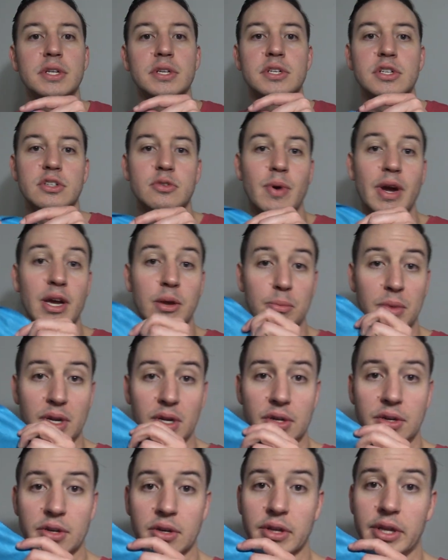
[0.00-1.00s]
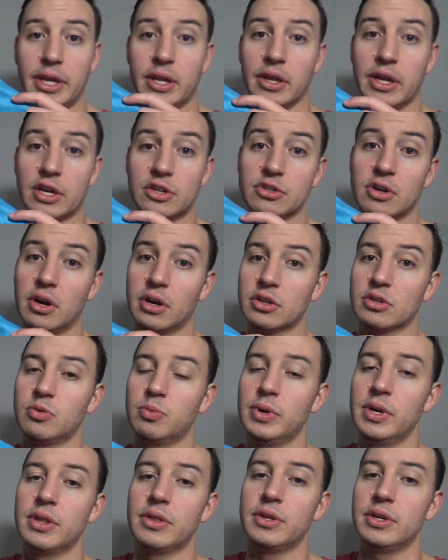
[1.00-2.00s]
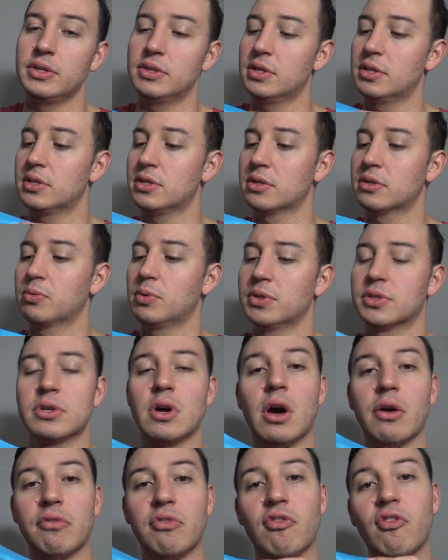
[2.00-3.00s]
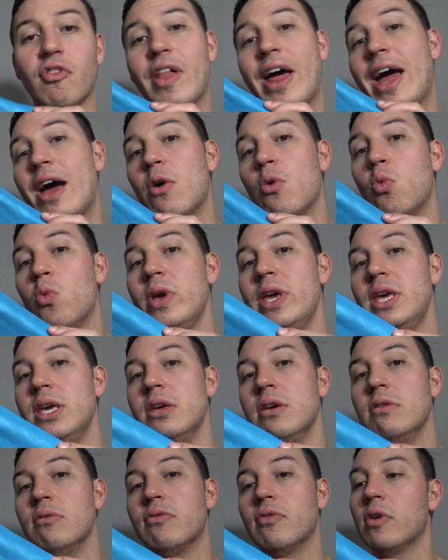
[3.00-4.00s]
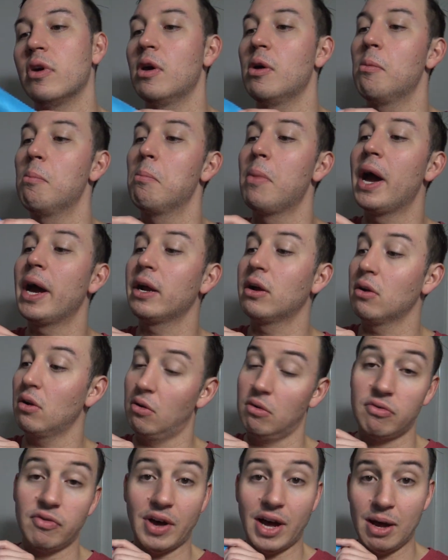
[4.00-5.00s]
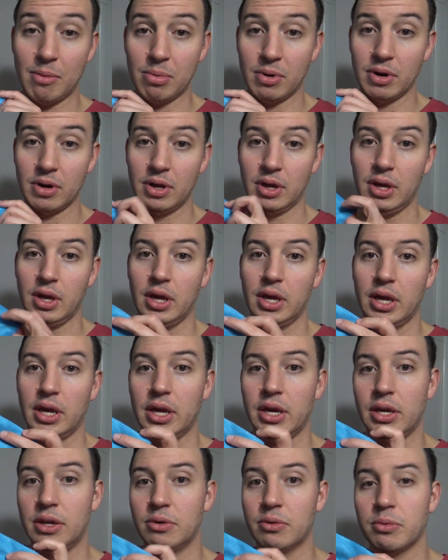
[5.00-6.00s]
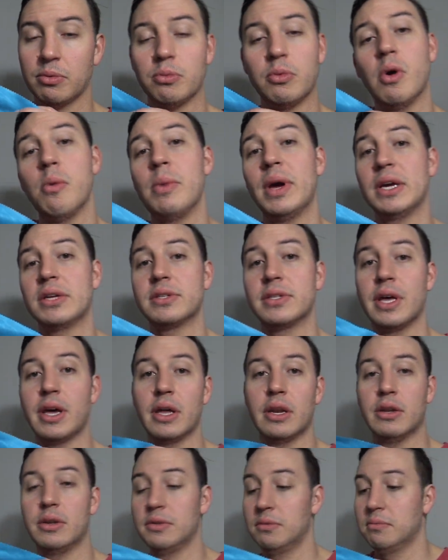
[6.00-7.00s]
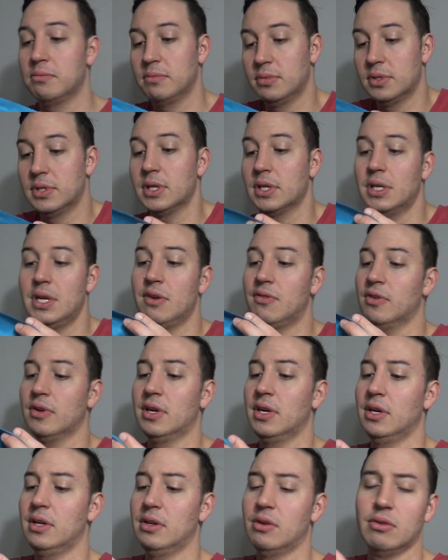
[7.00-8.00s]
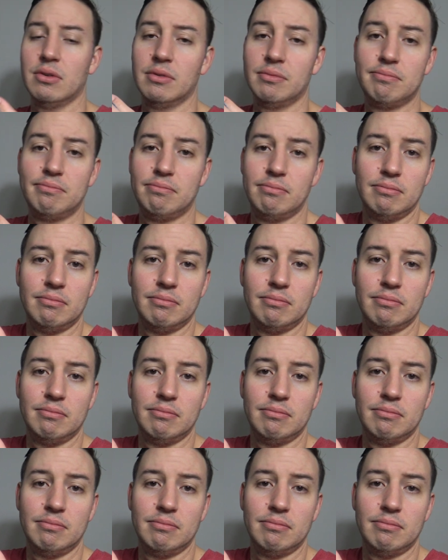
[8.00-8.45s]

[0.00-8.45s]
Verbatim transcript: this is recommended to clean electronics with is this is what's called flat weave microfiber. And what makes that significant, or